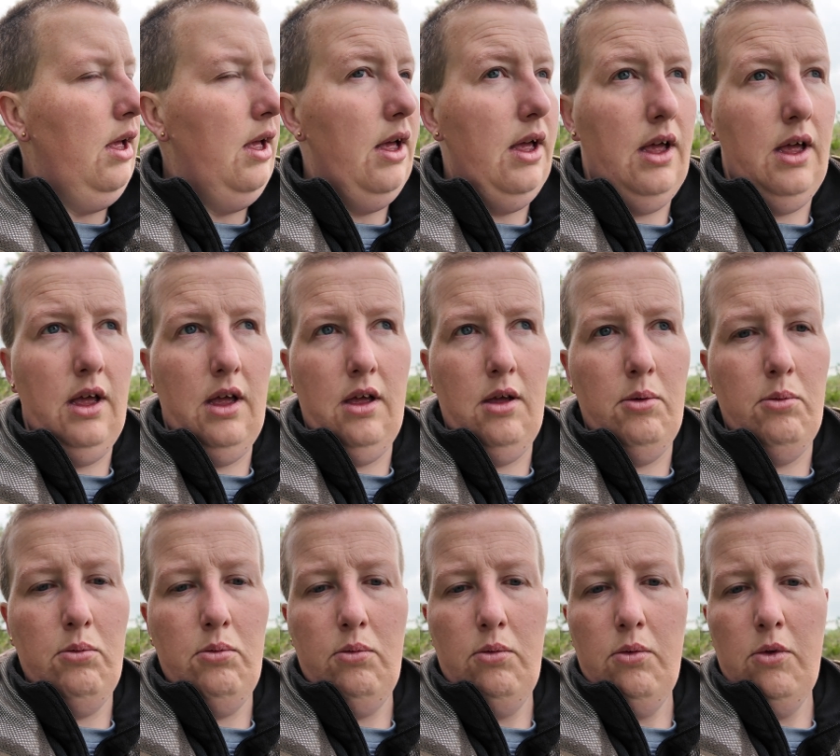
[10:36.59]

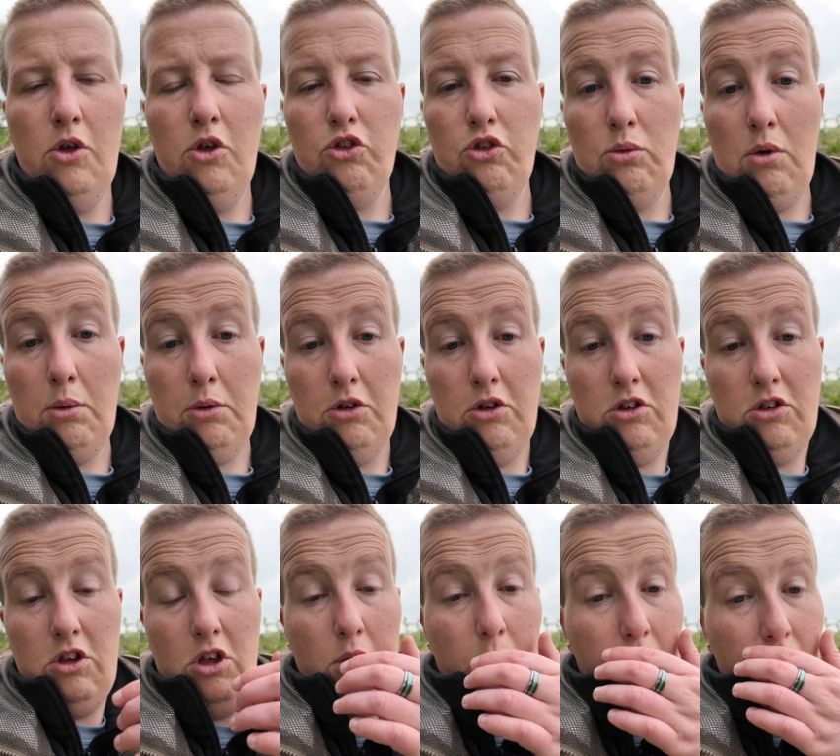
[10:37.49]
So what I'm going
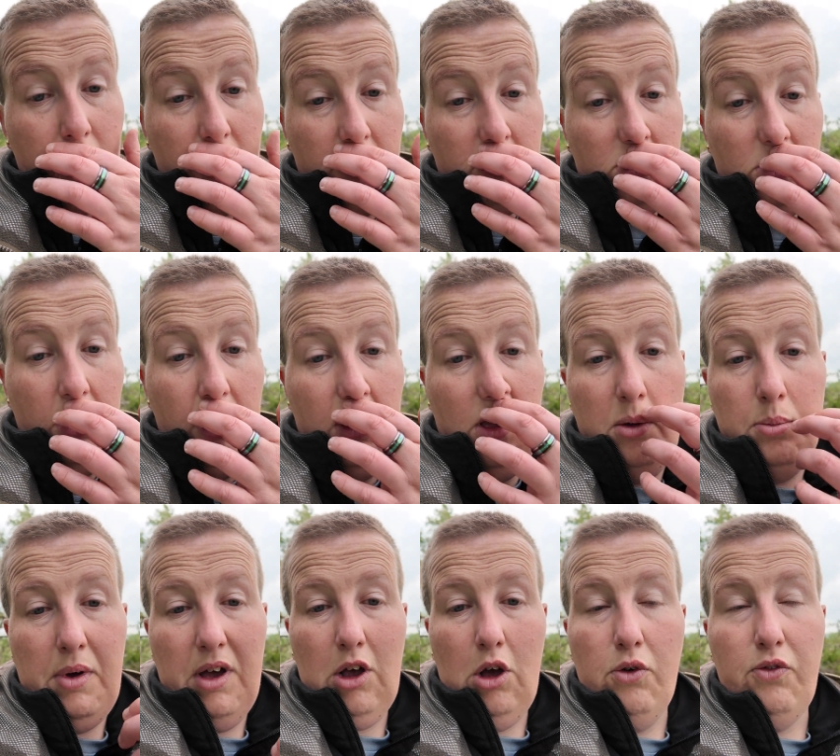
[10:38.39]
to do is just
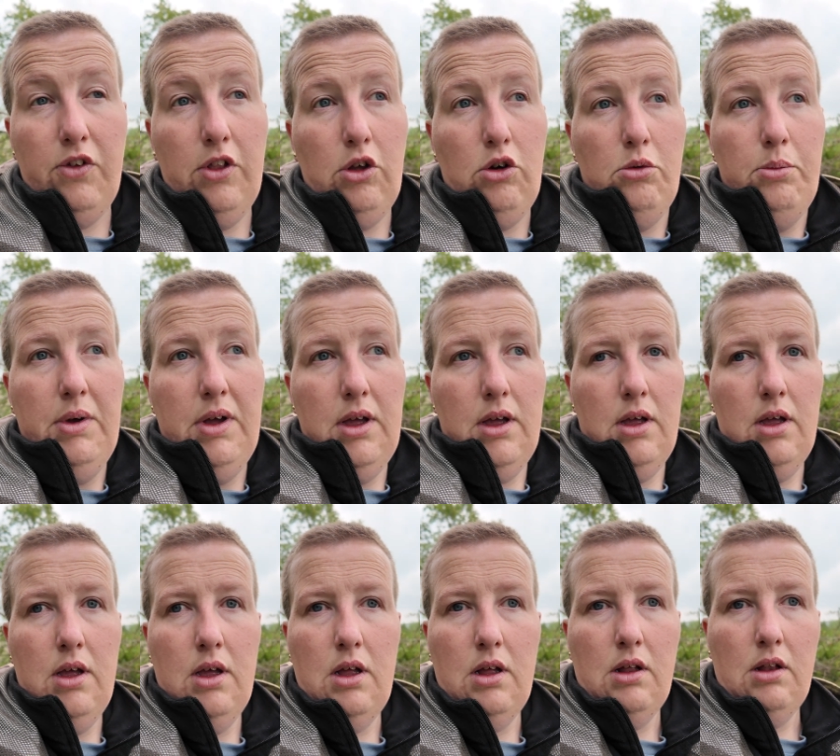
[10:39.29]
back off a little bit,
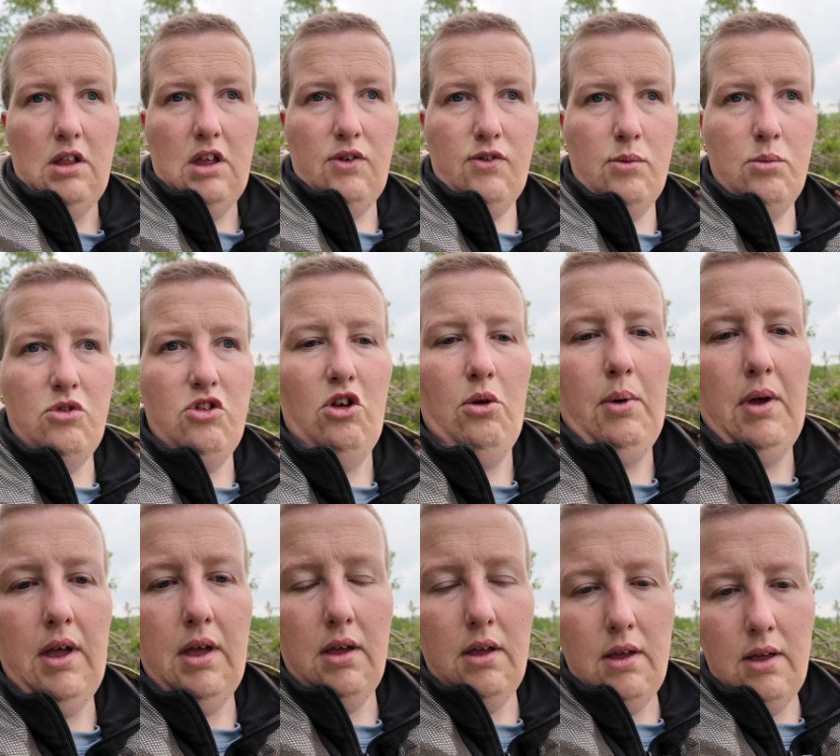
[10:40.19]
leave them to
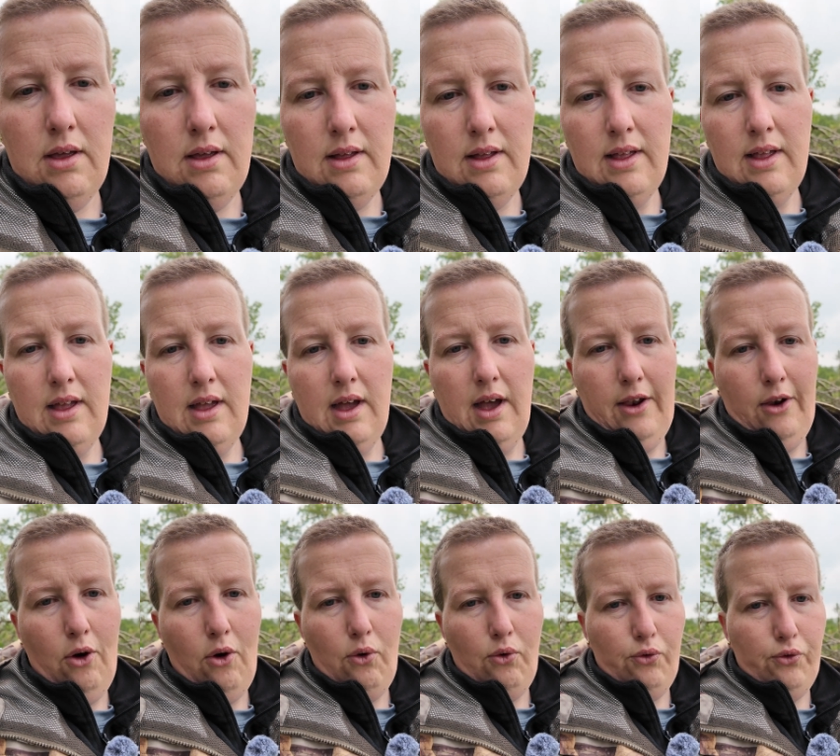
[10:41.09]
it,
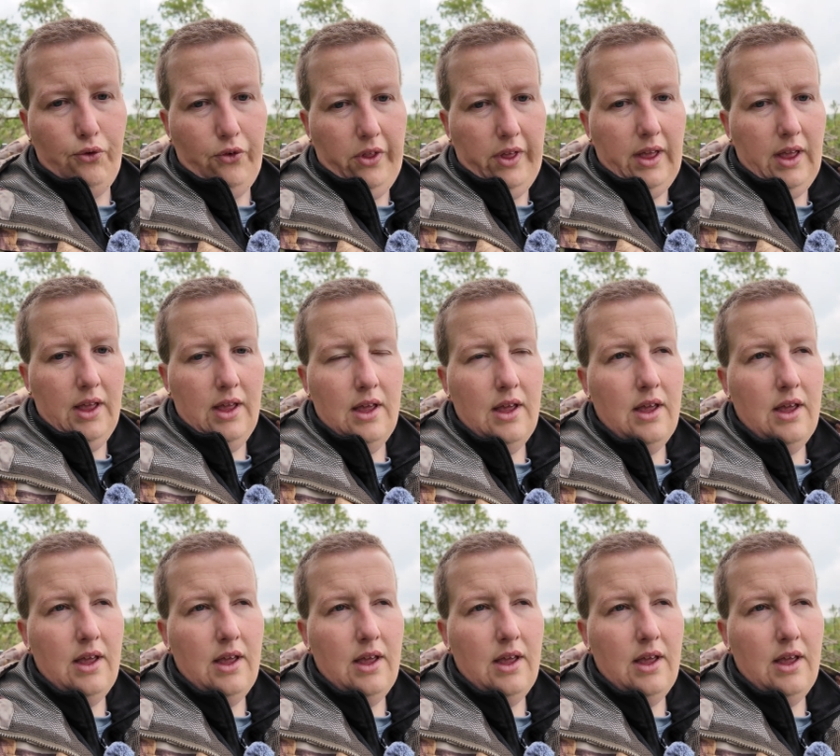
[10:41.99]
and hopefully